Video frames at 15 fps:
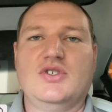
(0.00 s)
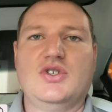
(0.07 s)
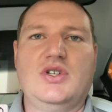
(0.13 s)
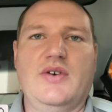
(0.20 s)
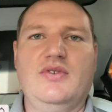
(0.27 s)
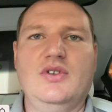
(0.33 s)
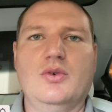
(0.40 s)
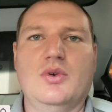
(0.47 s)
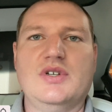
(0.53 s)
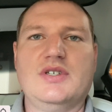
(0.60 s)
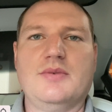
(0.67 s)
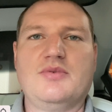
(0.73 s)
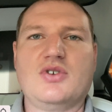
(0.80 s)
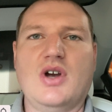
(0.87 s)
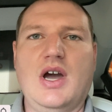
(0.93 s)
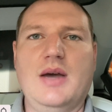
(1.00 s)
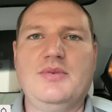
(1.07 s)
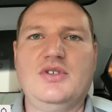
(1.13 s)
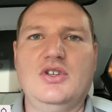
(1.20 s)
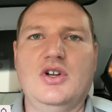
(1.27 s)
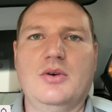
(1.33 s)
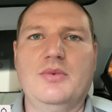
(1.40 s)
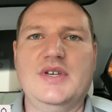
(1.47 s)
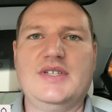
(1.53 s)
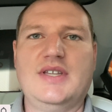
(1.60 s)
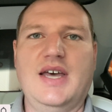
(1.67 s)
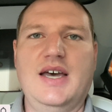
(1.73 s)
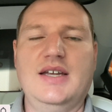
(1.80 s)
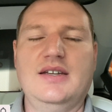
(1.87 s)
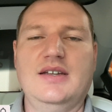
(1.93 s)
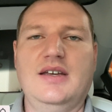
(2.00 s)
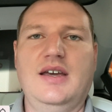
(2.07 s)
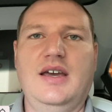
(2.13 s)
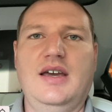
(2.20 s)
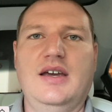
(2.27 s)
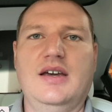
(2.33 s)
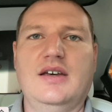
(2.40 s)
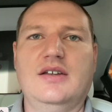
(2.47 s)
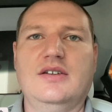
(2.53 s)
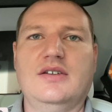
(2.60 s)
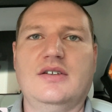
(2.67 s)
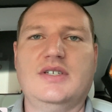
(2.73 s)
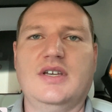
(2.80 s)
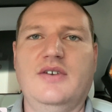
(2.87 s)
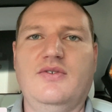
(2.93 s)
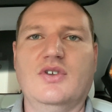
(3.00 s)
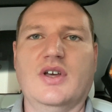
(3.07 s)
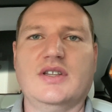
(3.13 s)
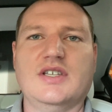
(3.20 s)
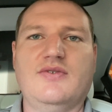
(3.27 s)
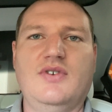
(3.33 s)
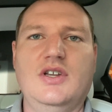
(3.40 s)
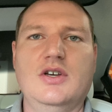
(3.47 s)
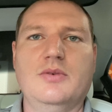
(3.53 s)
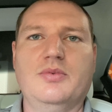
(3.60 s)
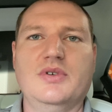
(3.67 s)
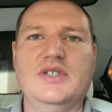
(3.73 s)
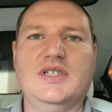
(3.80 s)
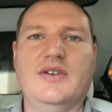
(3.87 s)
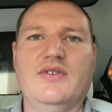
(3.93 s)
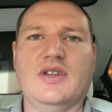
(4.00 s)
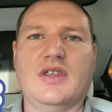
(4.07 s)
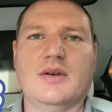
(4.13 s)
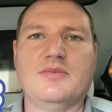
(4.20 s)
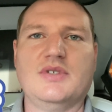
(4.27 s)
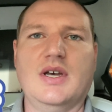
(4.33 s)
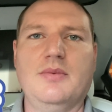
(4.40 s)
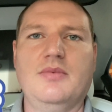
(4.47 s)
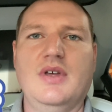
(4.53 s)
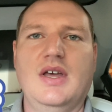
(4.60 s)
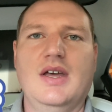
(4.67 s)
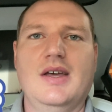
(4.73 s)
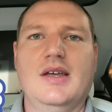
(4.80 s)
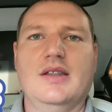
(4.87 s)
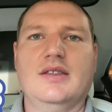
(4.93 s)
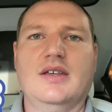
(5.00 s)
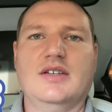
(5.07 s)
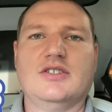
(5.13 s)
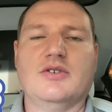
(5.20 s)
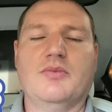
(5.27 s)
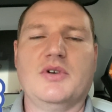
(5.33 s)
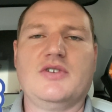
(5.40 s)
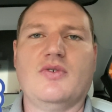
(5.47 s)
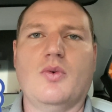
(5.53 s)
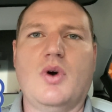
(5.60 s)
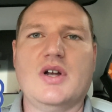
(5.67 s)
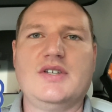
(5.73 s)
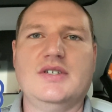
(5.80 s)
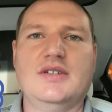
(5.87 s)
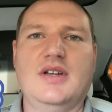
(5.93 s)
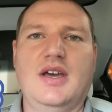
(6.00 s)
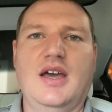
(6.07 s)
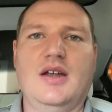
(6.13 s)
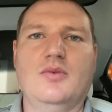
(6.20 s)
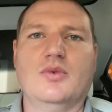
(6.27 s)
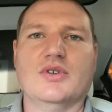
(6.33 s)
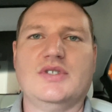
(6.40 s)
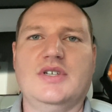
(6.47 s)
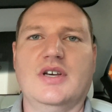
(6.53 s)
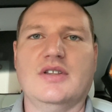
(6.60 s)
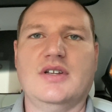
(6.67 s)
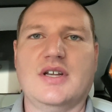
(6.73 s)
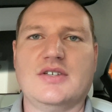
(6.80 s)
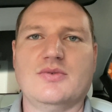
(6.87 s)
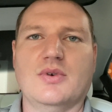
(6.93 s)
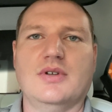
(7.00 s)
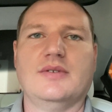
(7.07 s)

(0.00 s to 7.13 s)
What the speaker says: definitely want to subscribe so you don't miss that. And if you like this video, please give it a thumbs up. Thanks so much for watching, and we'll see you on the next one.